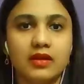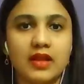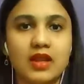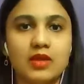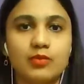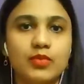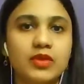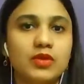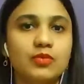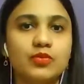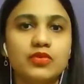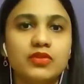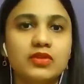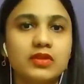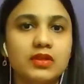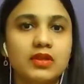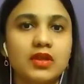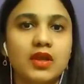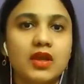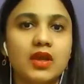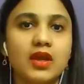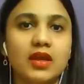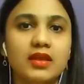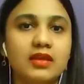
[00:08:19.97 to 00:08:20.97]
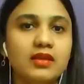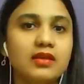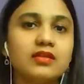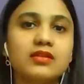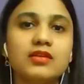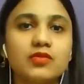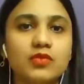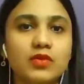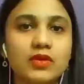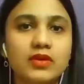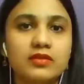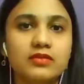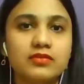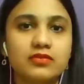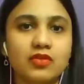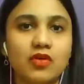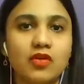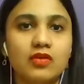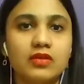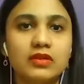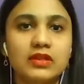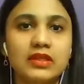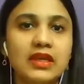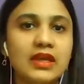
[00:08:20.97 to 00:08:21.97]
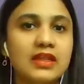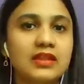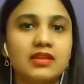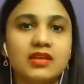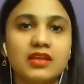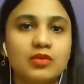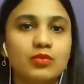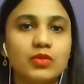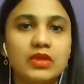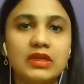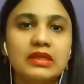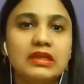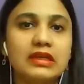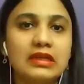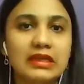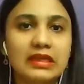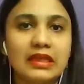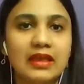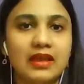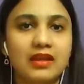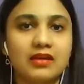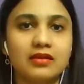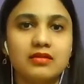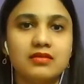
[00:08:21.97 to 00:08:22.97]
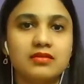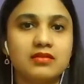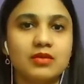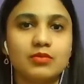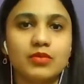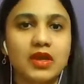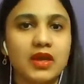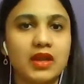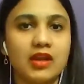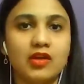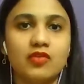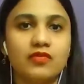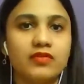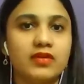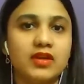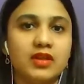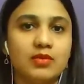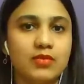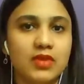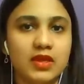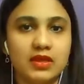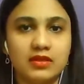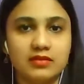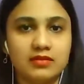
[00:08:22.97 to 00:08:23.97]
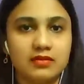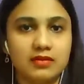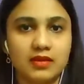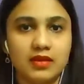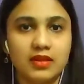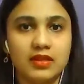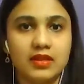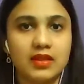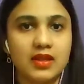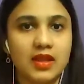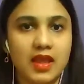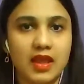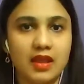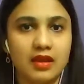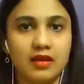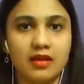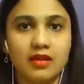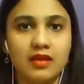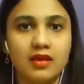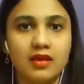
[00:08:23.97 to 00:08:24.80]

Right? People hear the word astrology and they immediately get some kind of an image in their head.